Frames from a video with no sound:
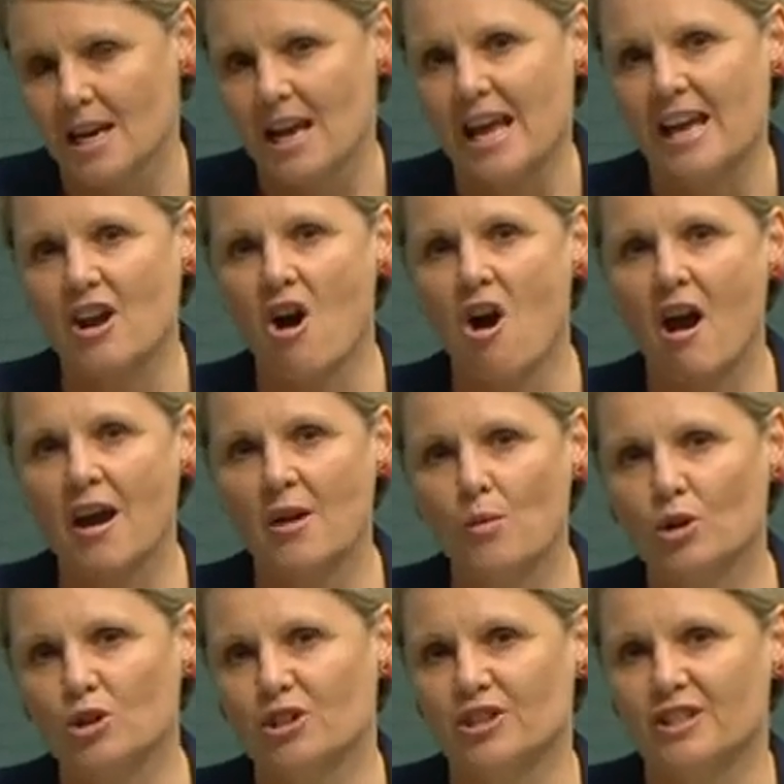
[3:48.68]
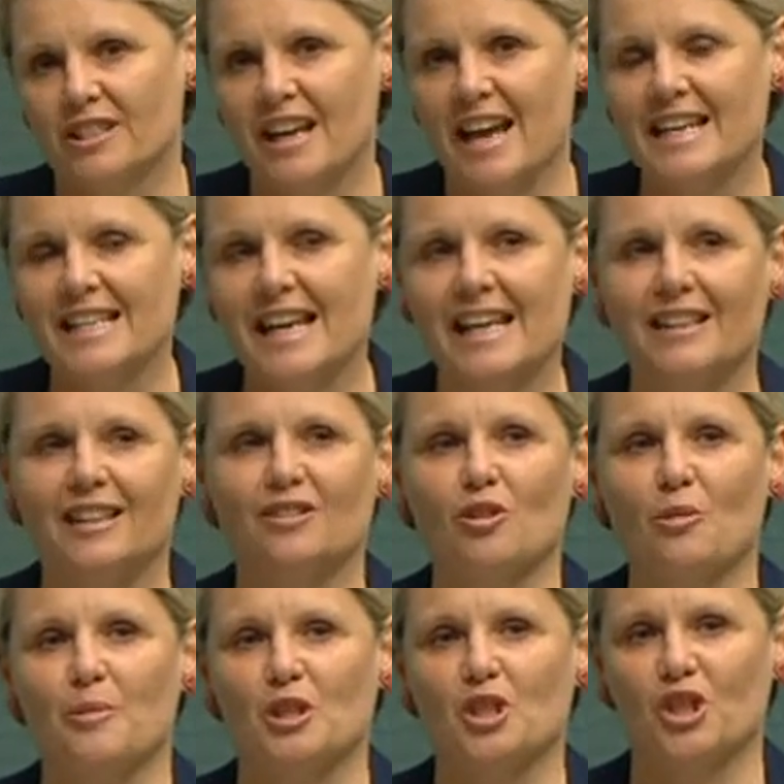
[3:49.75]
And I want to today take this
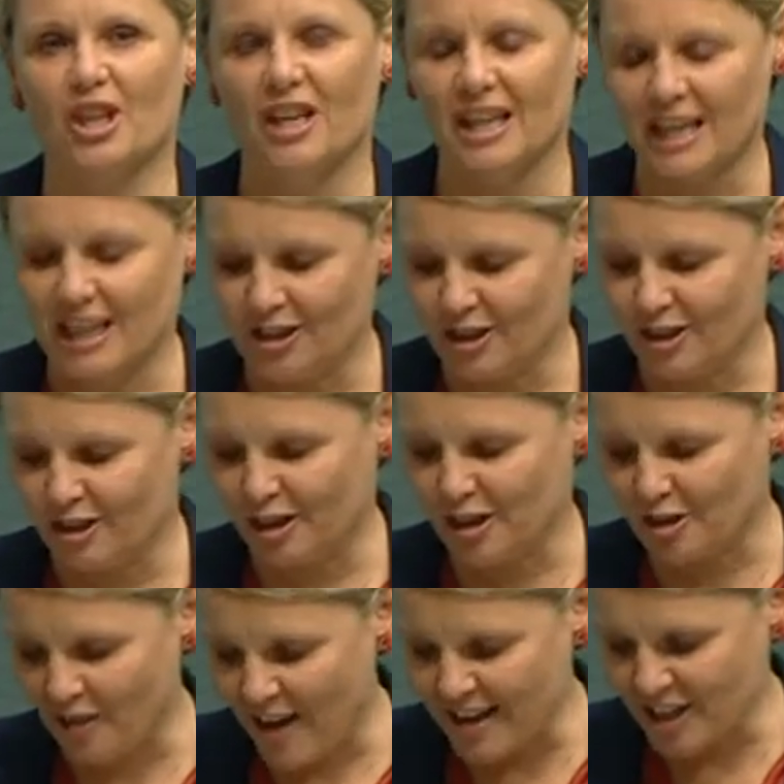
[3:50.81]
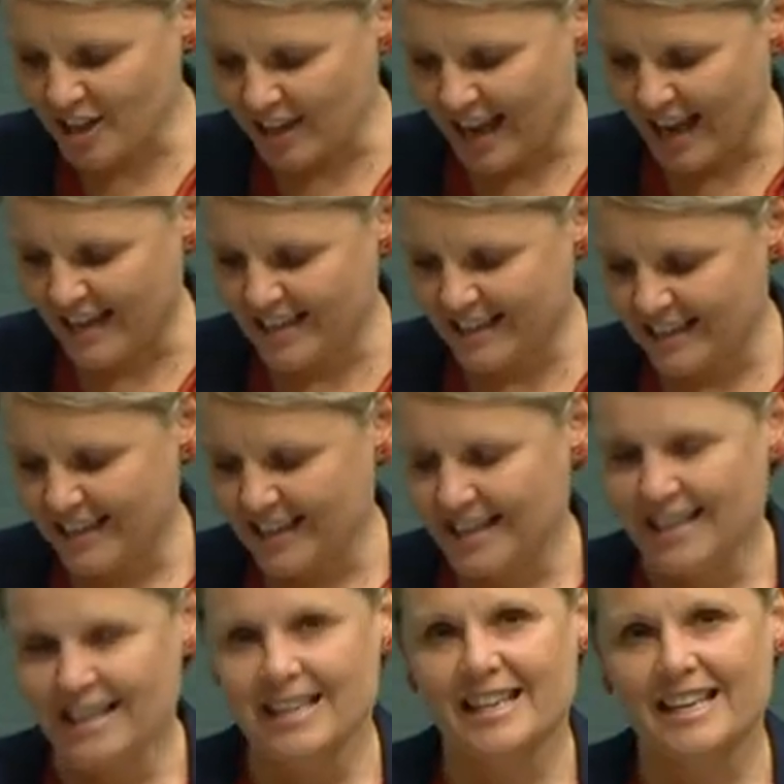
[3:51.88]
opportunity to congratulate
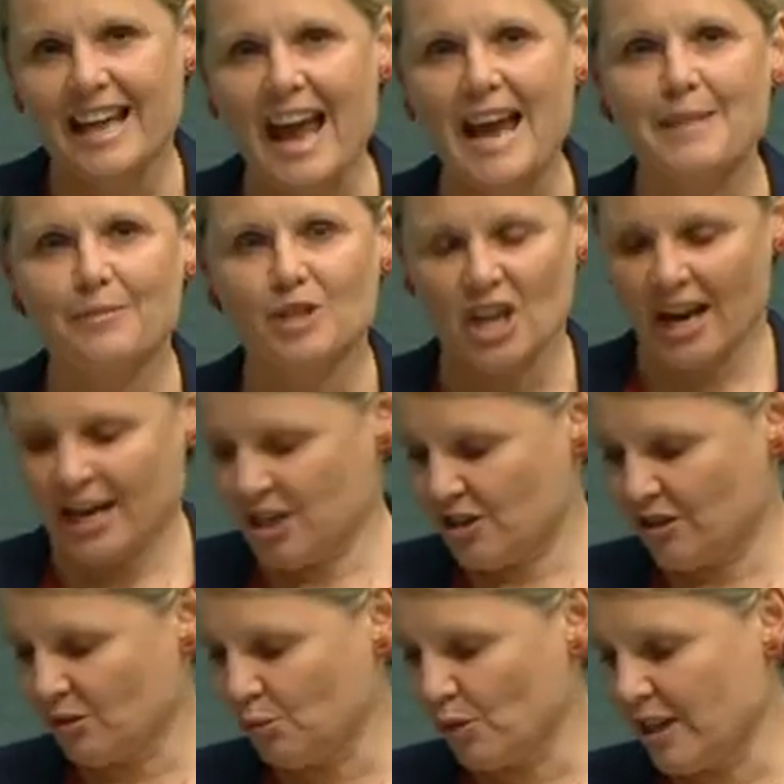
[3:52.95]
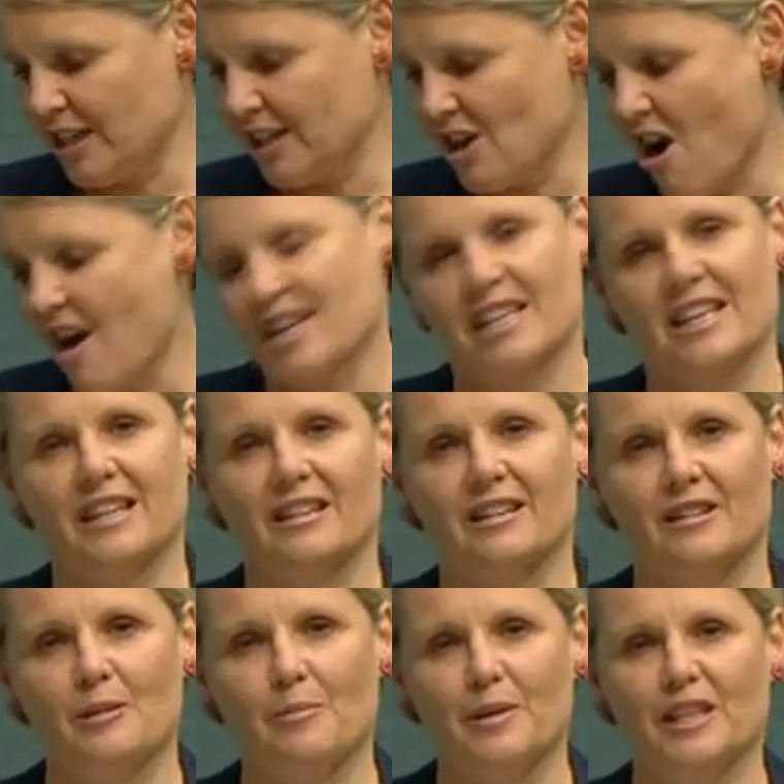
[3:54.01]
Game Changers reuniting
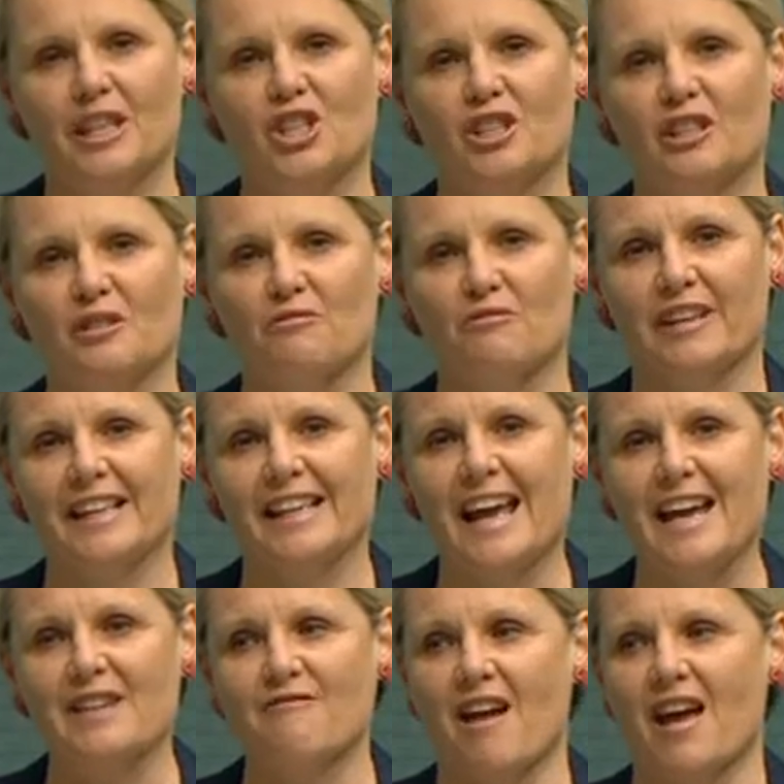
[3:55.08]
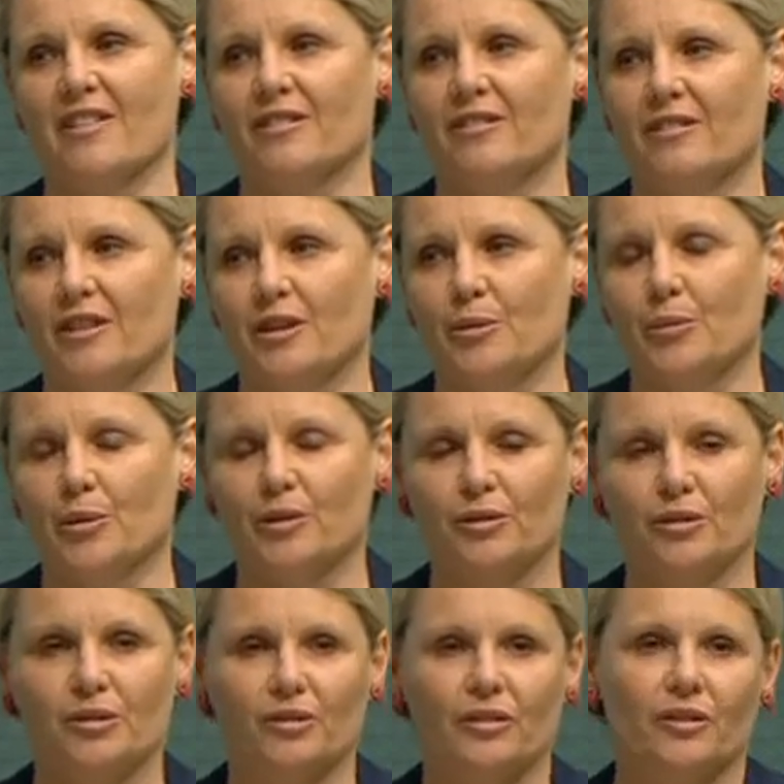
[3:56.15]
the Peninsula Relay Run that
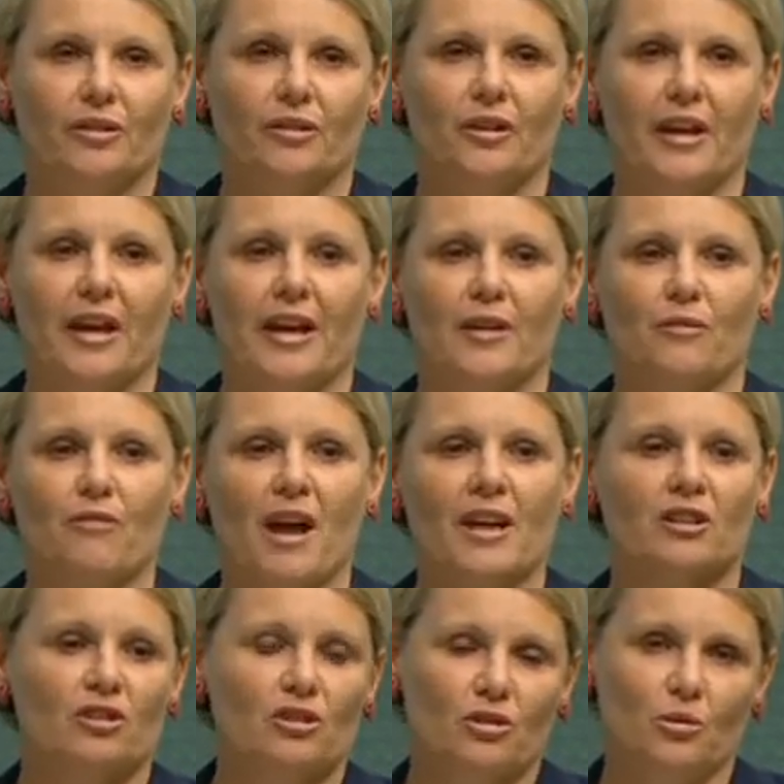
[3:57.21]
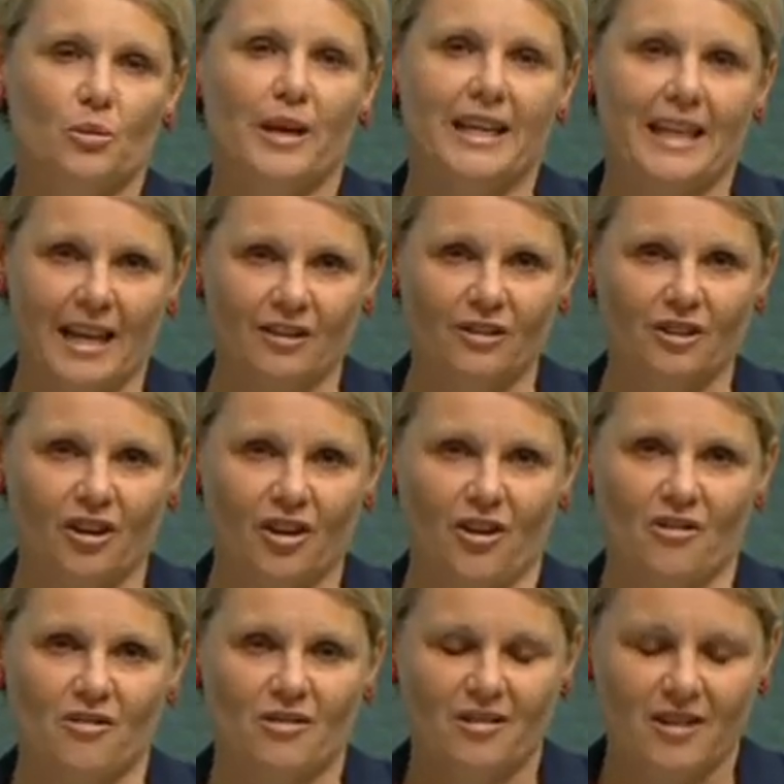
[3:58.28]
was run 2 weekends
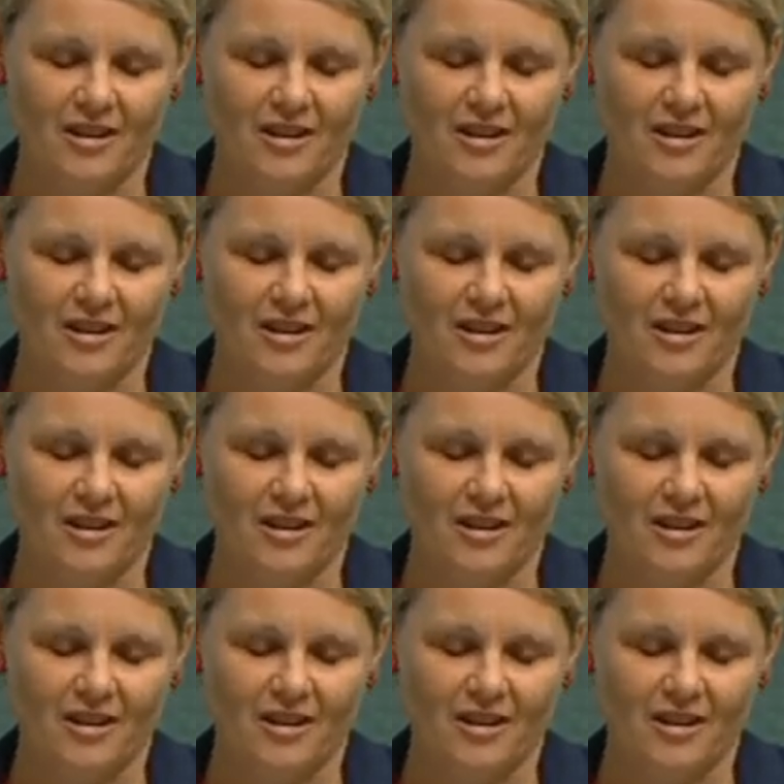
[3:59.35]
ago.